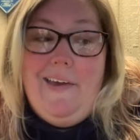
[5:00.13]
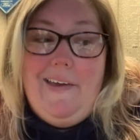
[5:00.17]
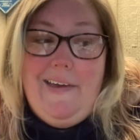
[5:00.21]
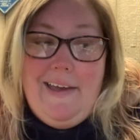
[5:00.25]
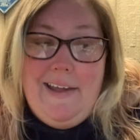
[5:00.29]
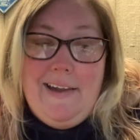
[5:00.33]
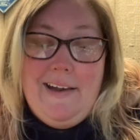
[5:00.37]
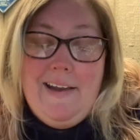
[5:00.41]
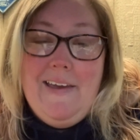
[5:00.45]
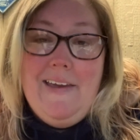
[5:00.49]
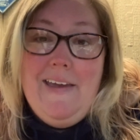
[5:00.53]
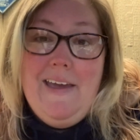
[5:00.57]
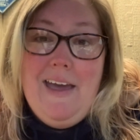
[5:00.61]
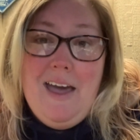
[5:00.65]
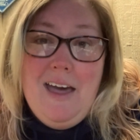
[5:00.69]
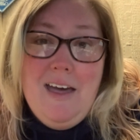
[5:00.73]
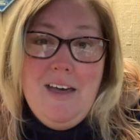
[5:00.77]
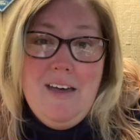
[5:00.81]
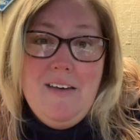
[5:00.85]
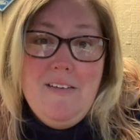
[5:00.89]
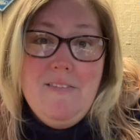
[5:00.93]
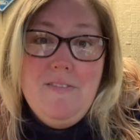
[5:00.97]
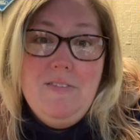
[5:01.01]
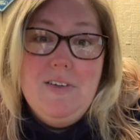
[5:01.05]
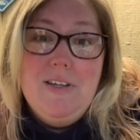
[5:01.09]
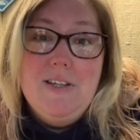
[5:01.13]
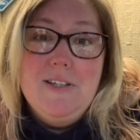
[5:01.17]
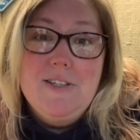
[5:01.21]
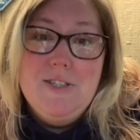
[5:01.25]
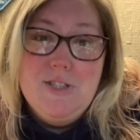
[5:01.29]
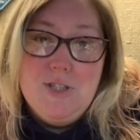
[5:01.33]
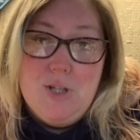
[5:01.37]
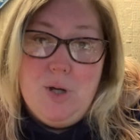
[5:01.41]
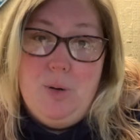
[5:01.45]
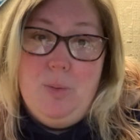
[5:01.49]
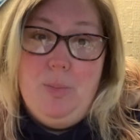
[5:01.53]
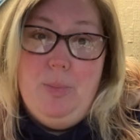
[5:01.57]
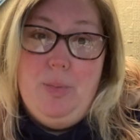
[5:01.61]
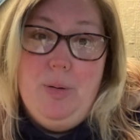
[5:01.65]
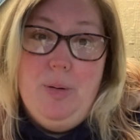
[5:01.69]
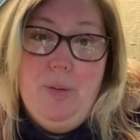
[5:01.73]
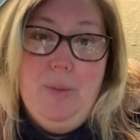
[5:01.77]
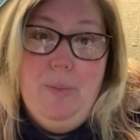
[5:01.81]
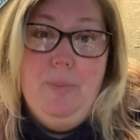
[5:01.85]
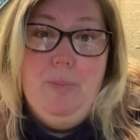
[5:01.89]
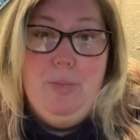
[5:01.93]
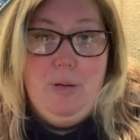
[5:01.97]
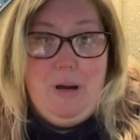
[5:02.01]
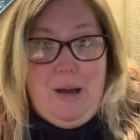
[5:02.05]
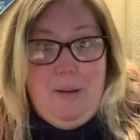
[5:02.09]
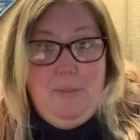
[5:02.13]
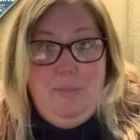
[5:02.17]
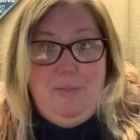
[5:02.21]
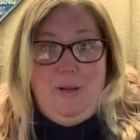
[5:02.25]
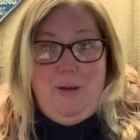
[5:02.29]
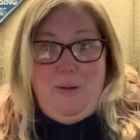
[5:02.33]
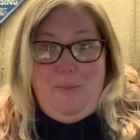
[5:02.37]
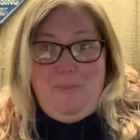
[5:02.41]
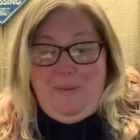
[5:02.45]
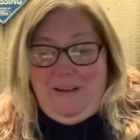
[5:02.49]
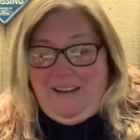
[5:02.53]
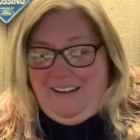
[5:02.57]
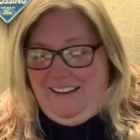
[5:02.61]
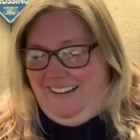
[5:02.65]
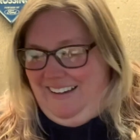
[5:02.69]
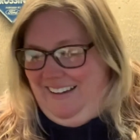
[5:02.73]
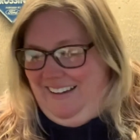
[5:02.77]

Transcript: and I have a soap problem.